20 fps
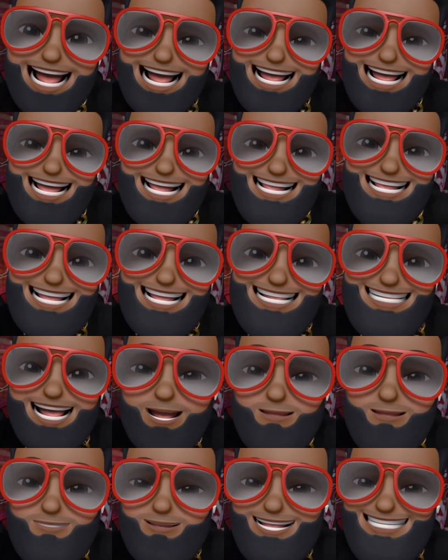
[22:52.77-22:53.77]
He's
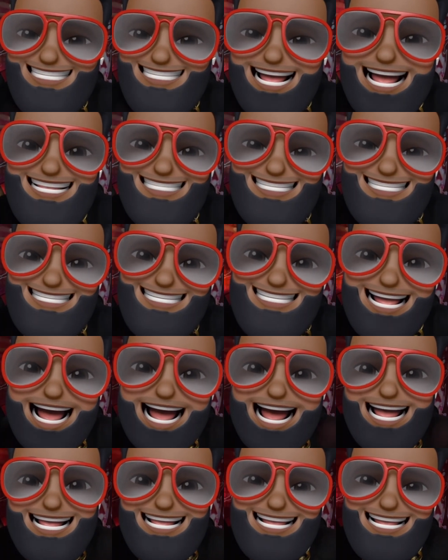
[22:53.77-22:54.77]
a bitch ass
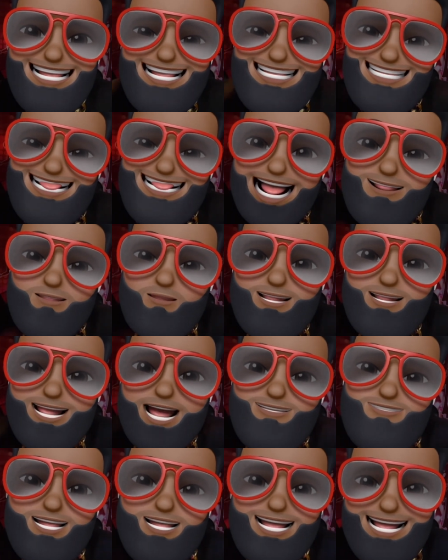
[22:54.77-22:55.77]
nigga. He is not one
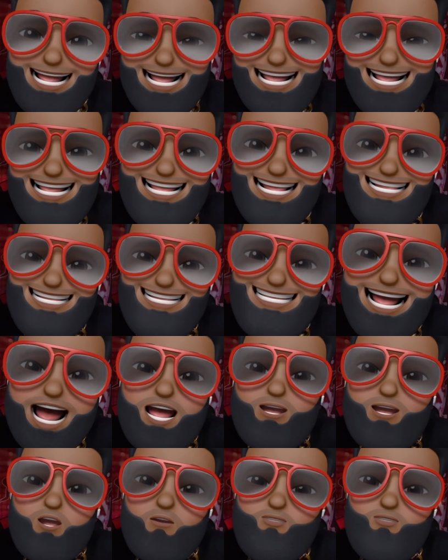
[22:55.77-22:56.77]
of us. He is
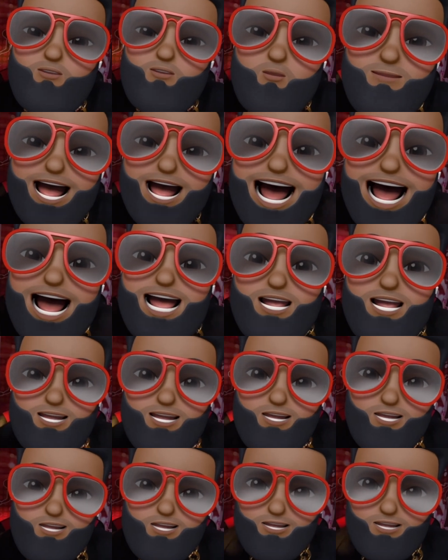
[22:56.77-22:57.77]
not Yoruba.
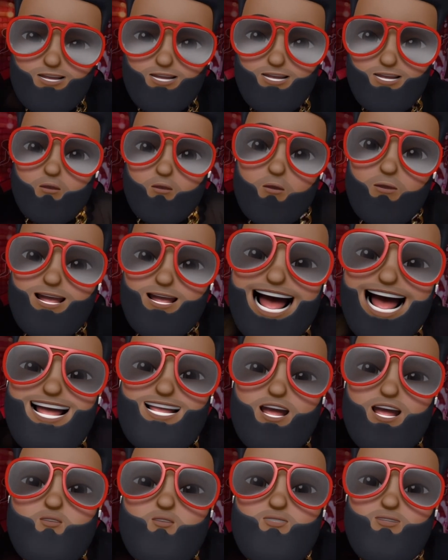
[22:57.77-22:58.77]
You not
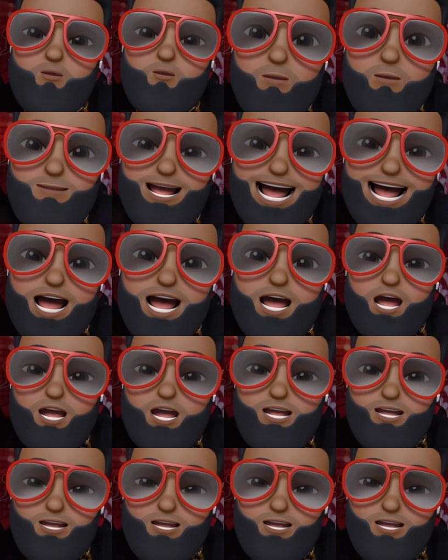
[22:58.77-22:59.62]
Yoruba.